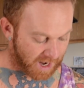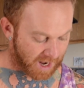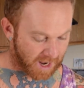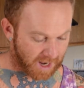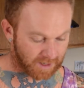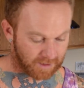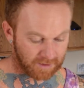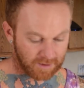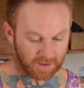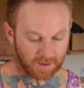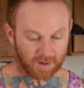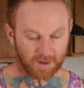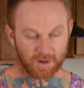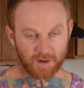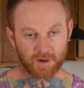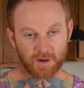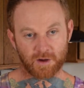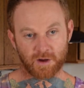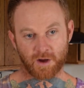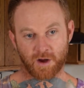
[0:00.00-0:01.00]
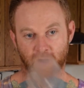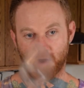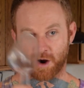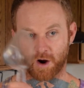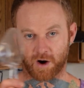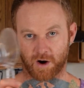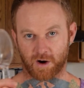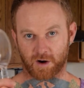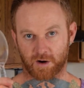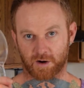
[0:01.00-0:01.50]
add
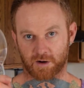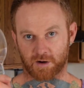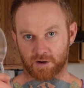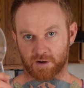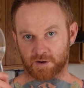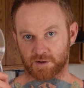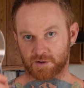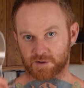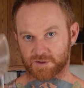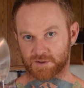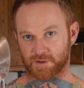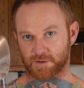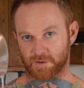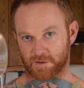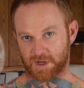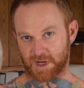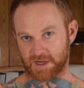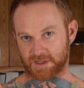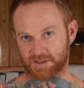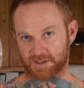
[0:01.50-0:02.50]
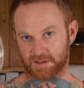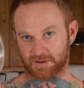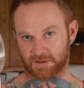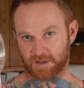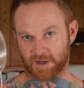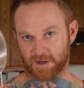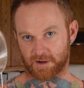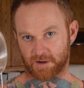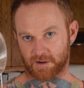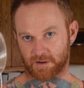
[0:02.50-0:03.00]
our pseudo casing
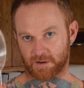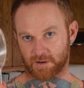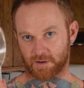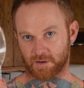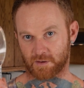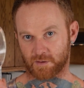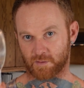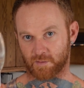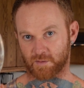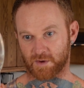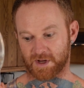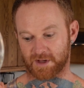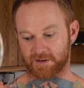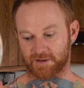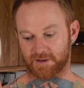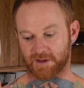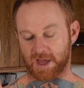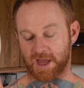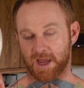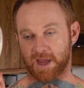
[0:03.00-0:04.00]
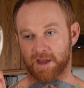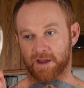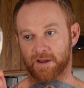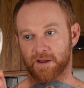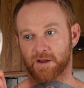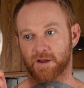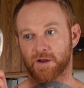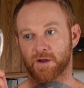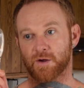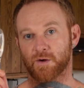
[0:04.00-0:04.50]
layer with a
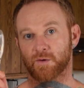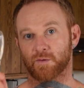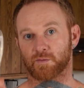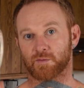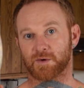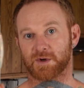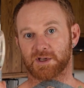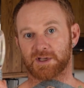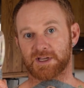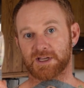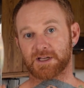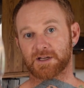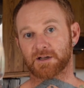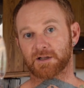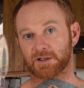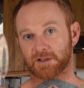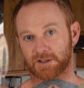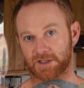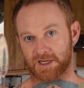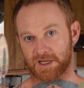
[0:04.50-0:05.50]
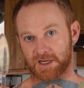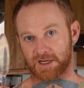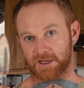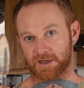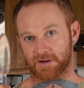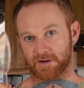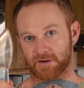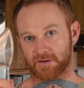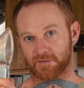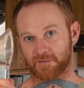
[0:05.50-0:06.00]
really
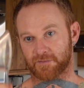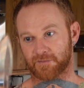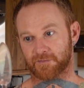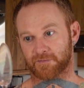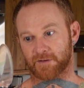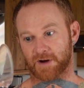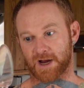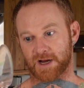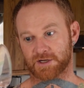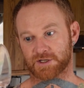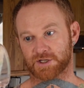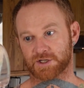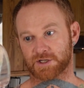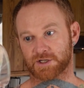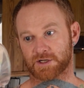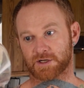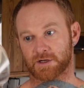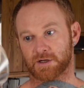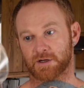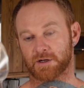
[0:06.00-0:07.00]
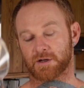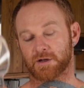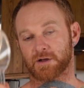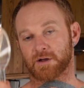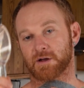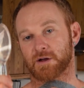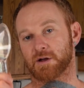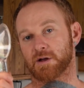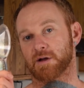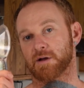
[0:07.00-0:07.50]
clean, fresh
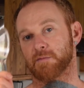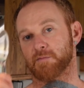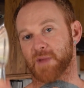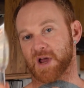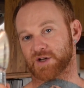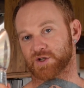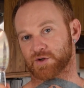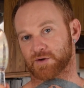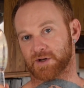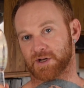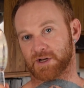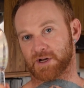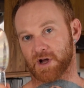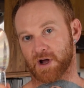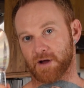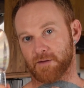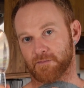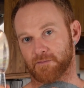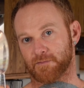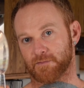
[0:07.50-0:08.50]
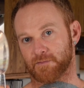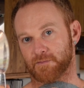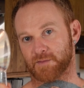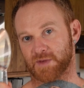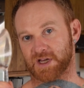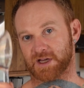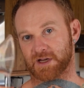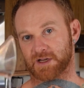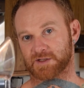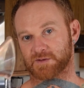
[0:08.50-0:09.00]
measuring cup,
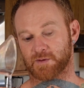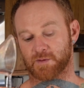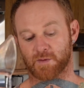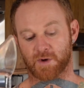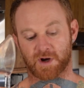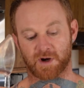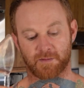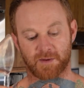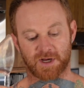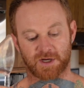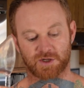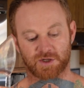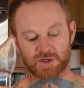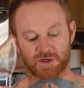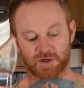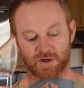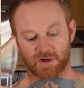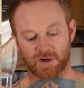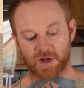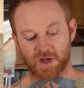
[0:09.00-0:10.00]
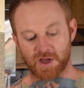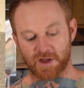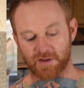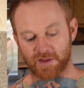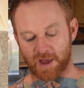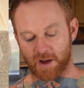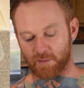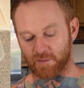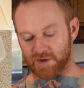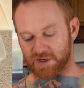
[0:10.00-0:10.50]
because we want to make sure
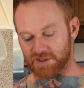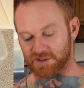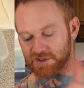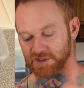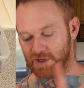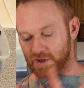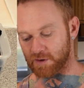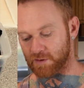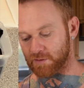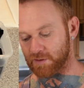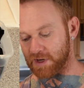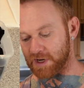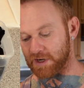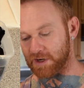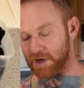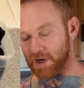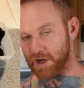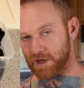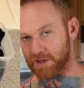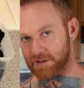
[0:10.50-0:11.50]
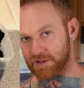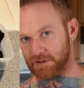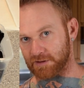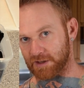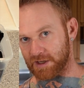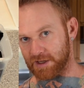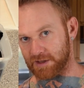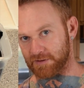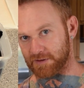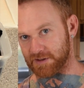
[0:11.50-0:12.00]
that we don't
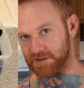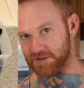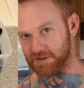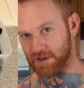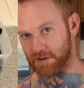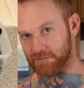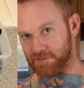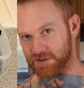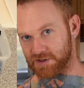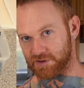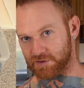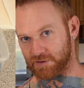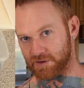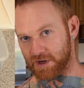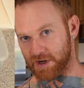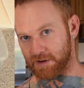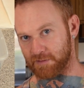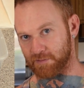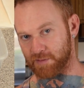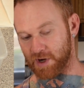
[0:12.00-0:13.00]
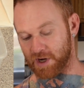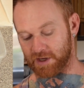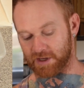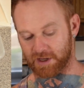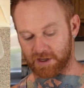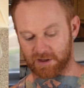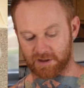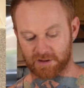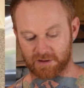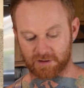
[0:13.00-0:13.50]
inoculate the substrate bucket.